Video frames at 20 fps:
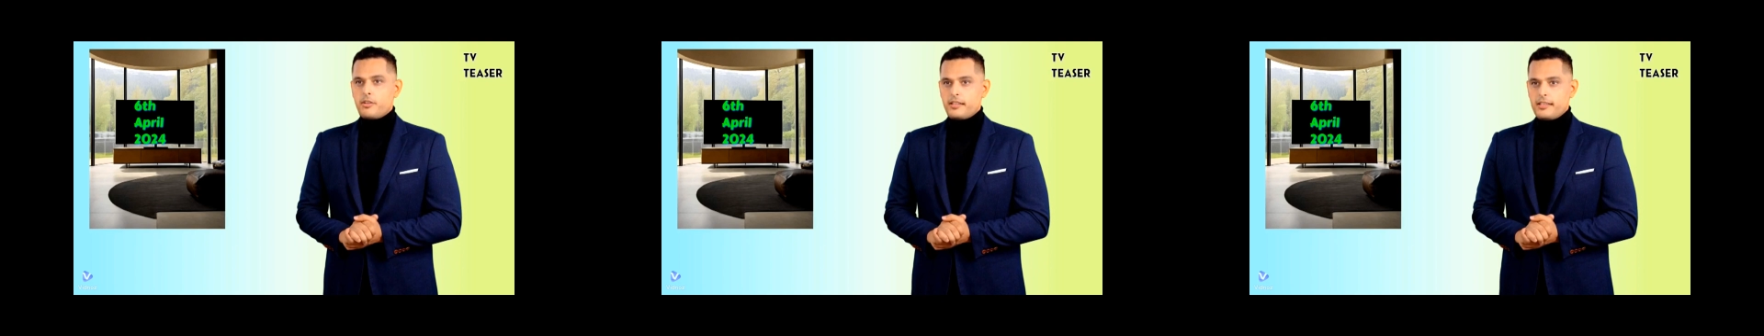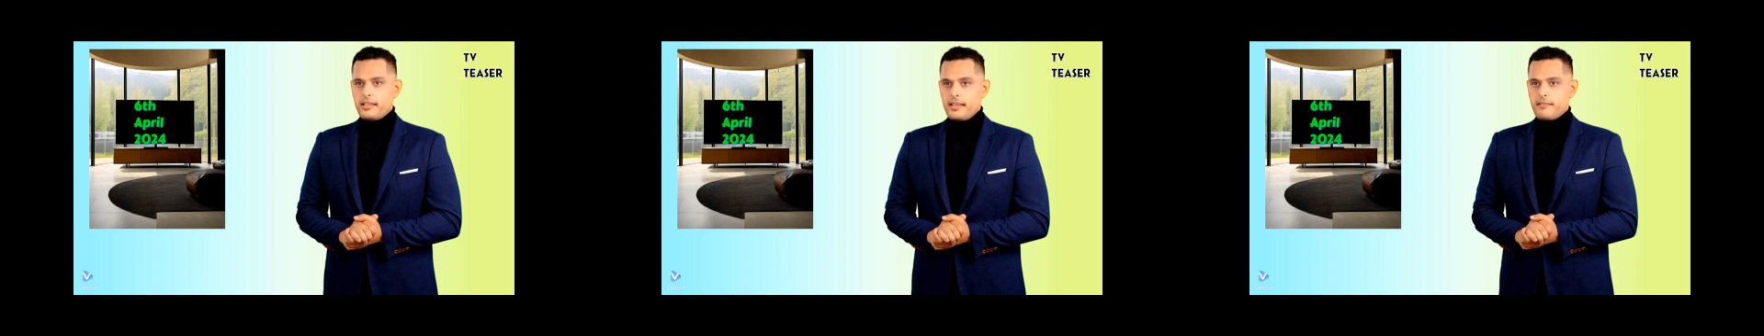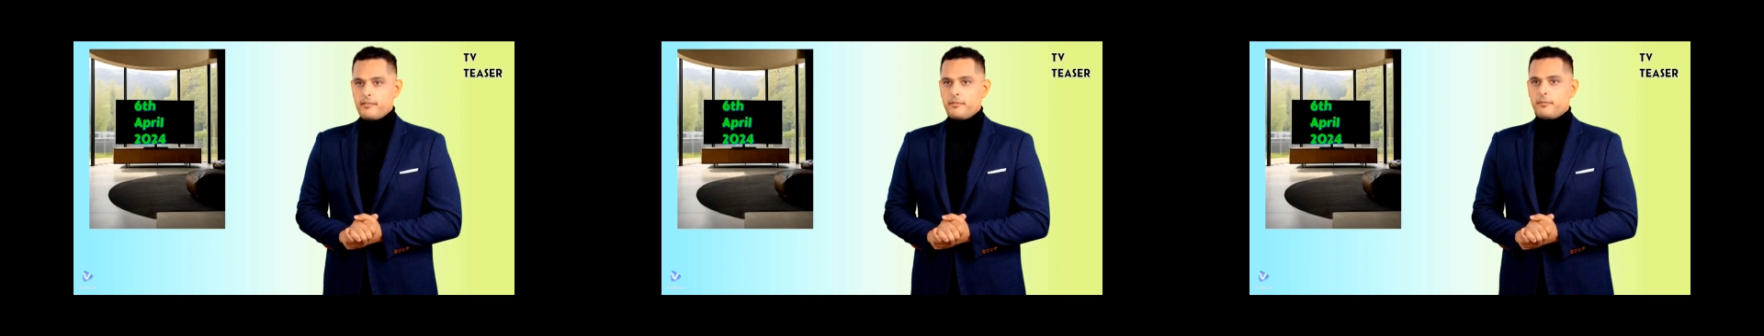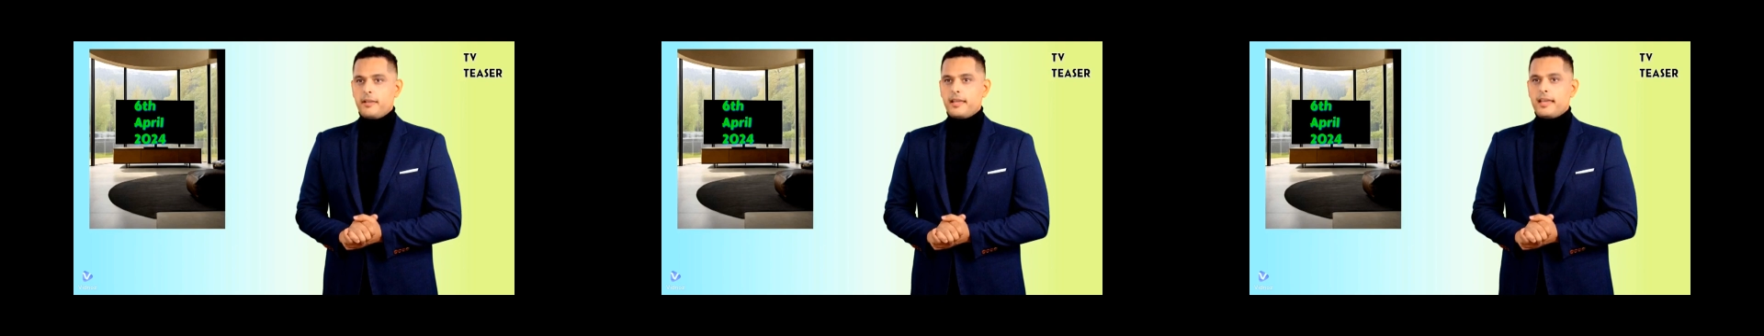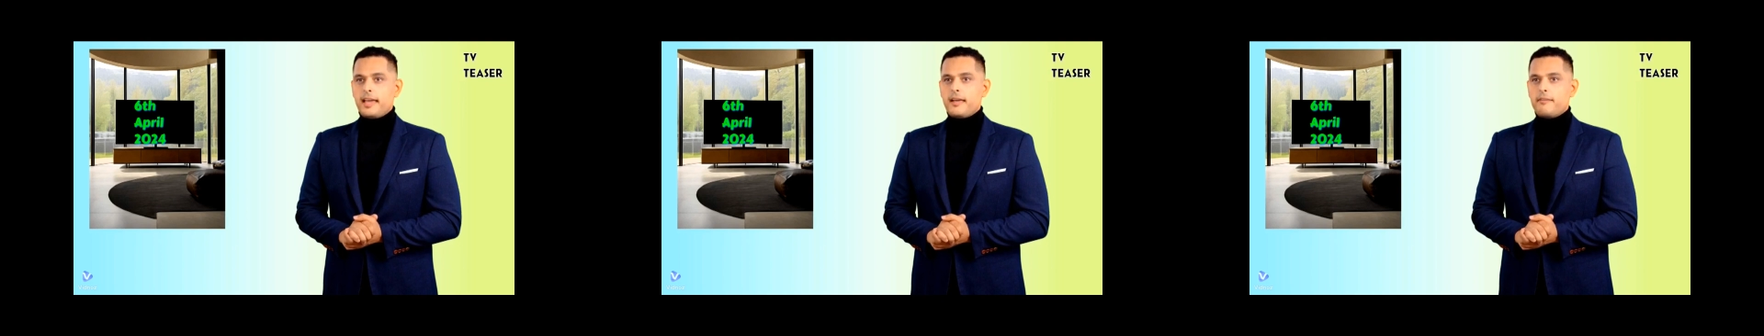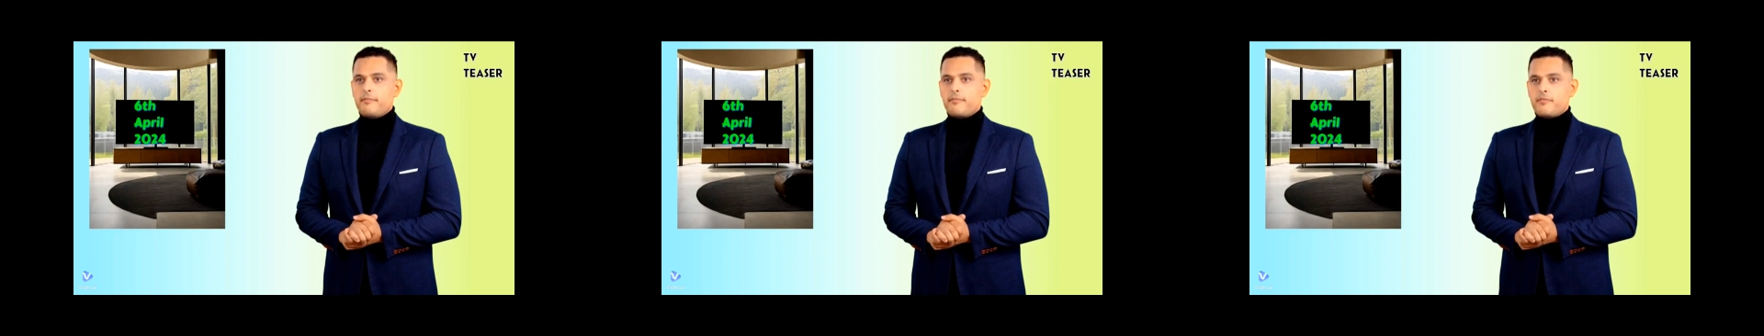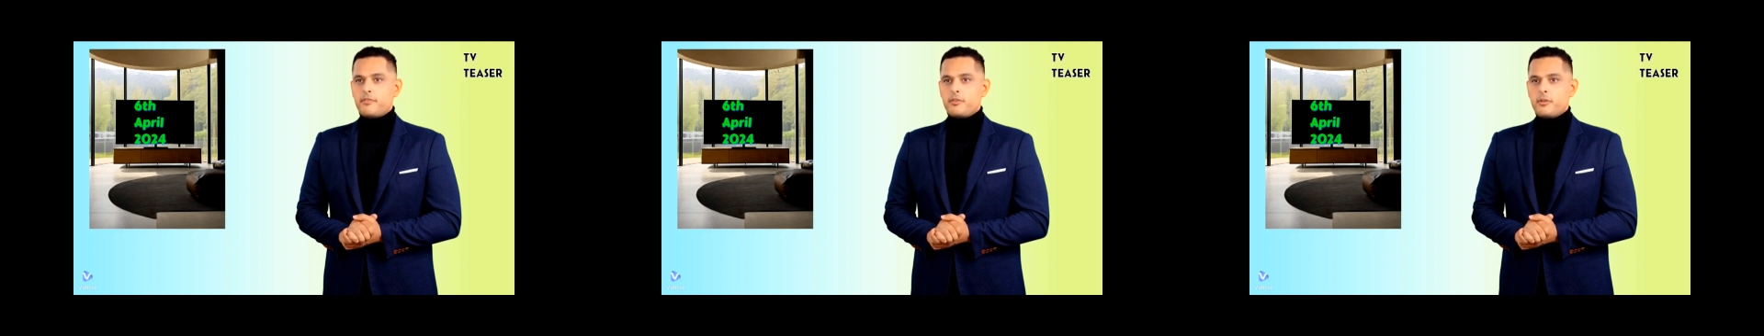at 7
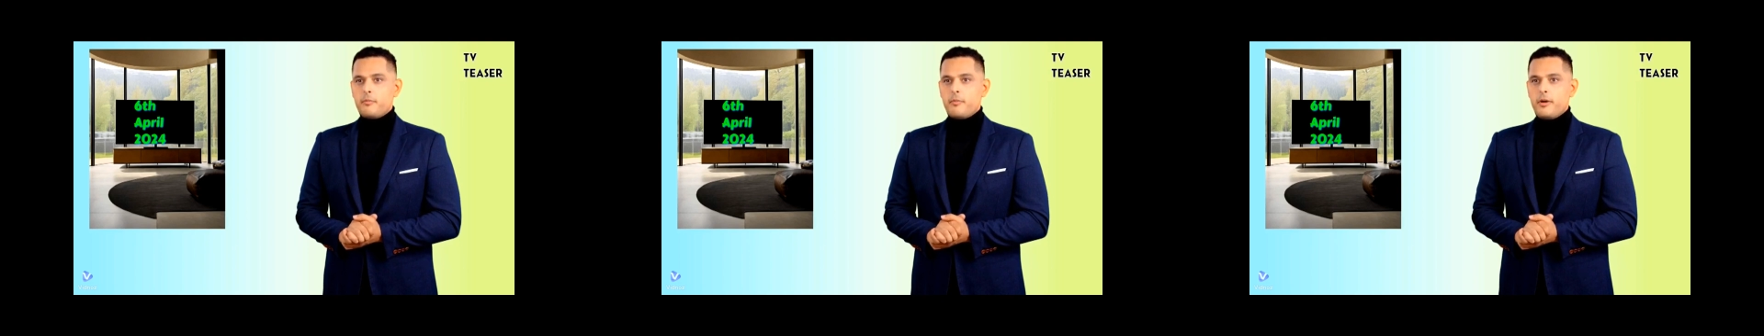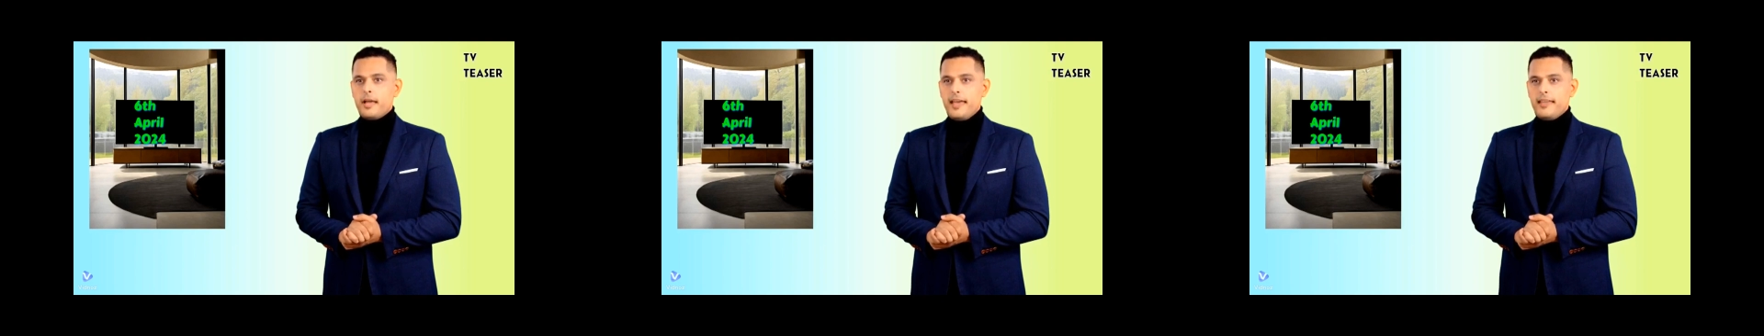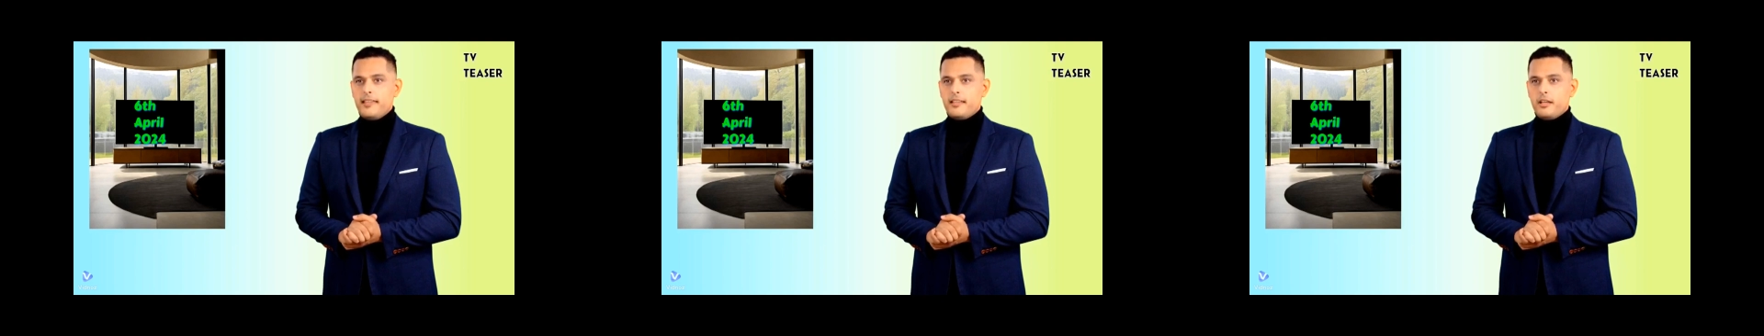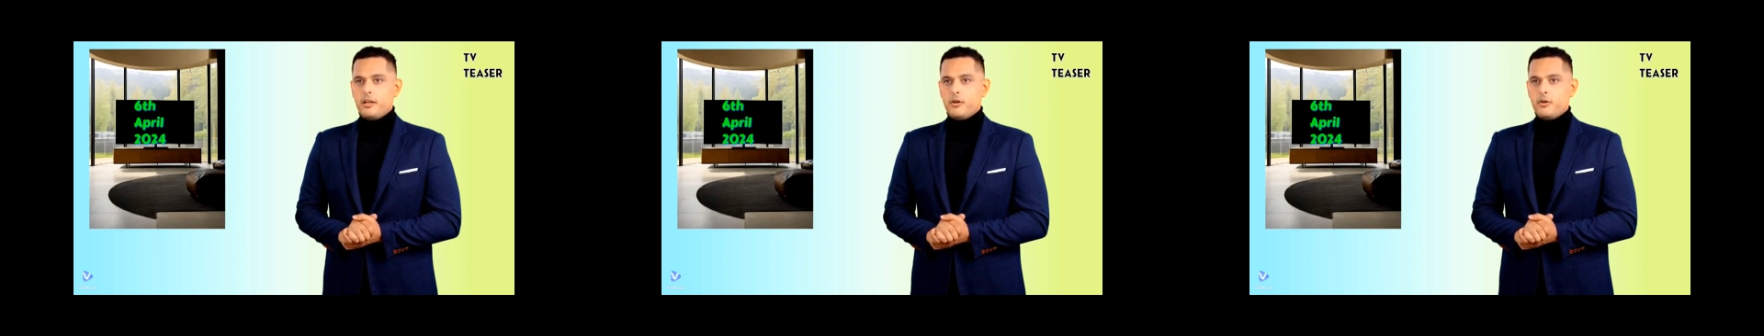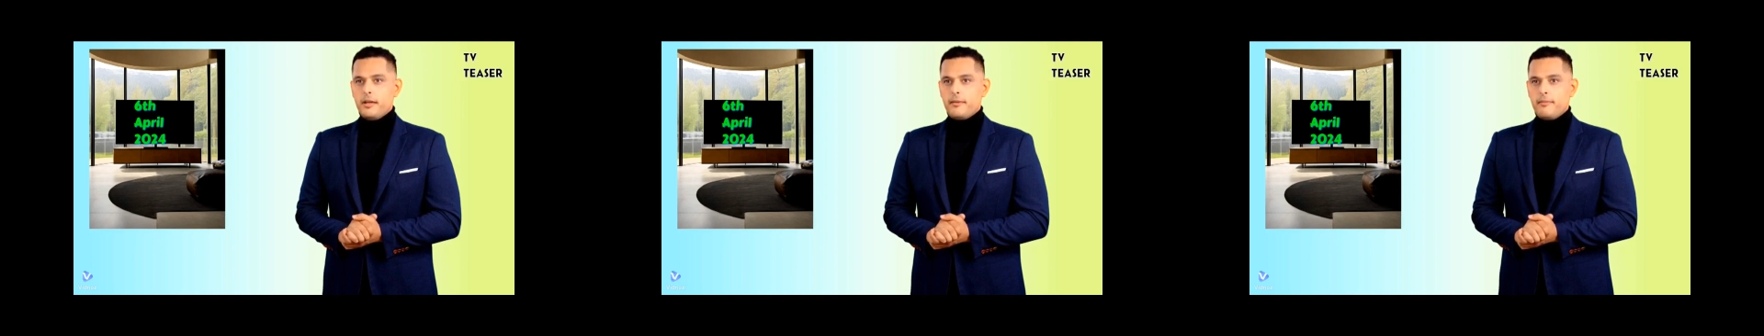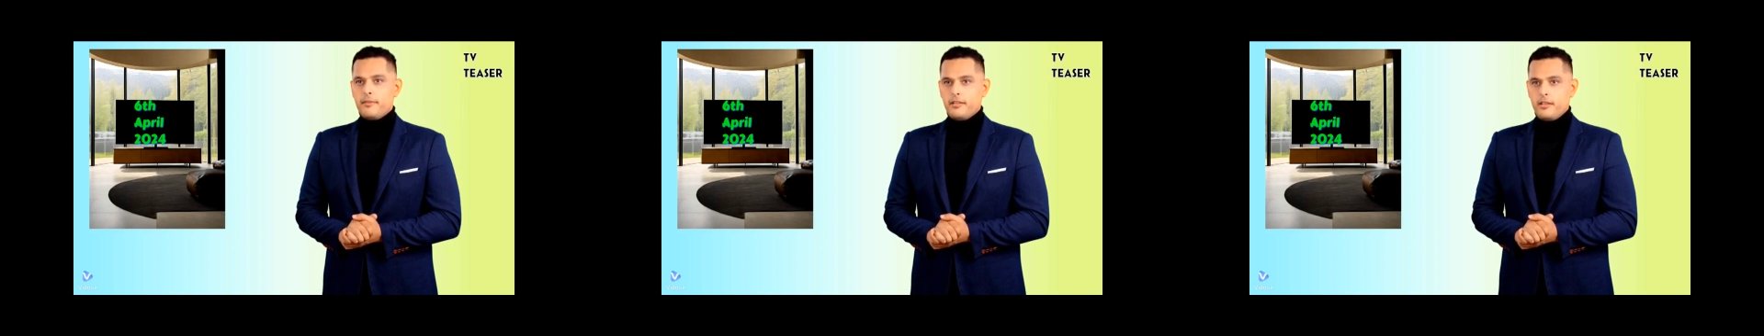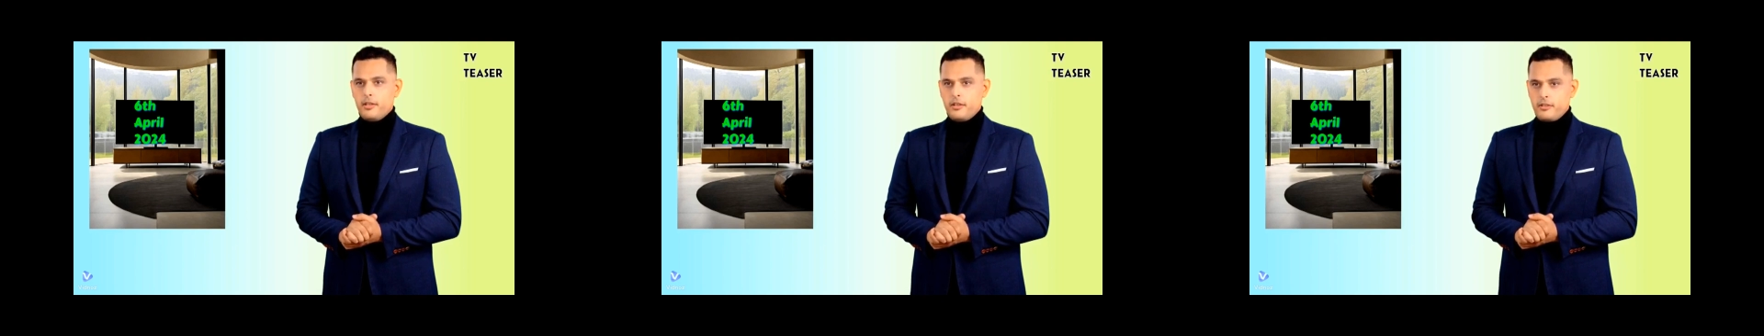PM for a brand new
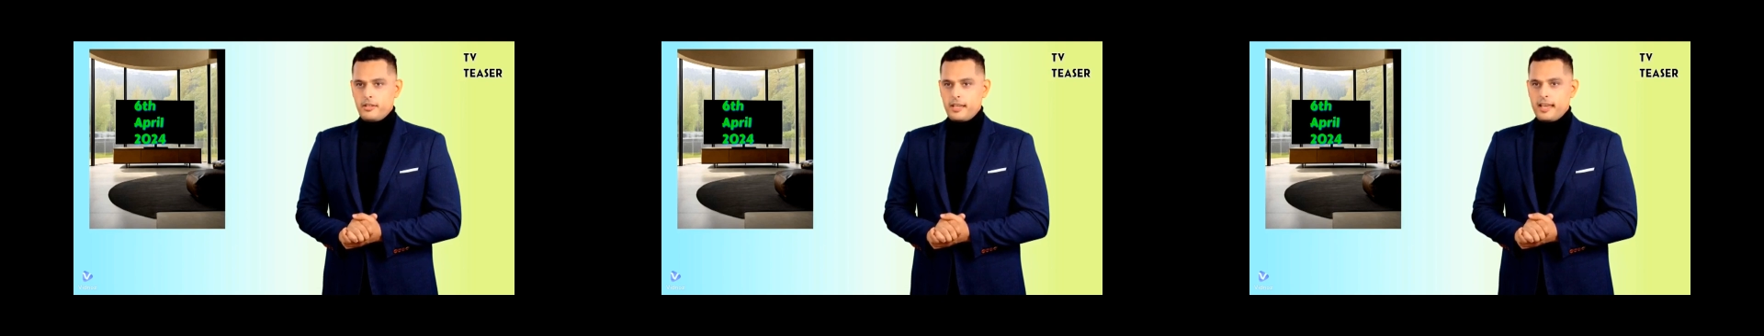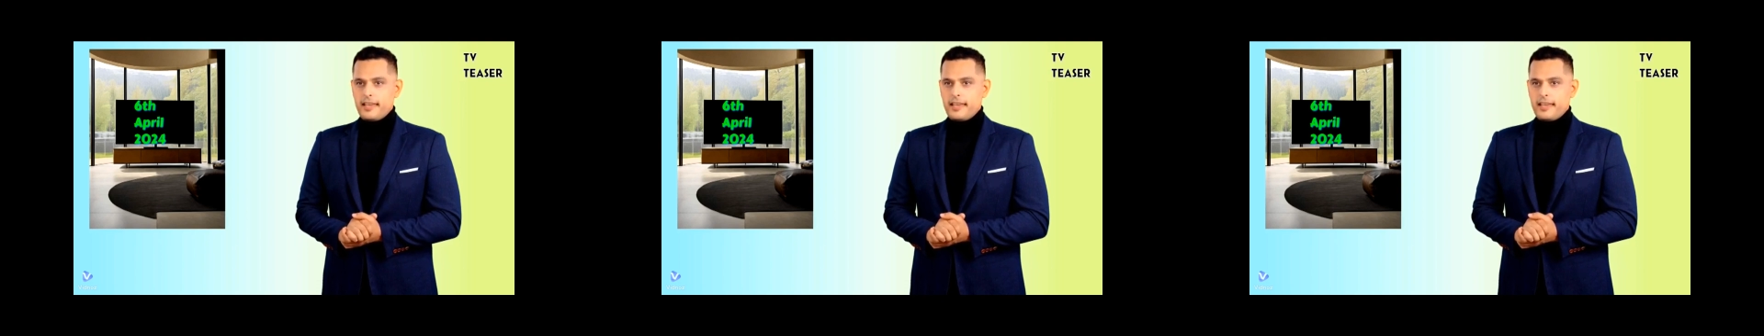episode,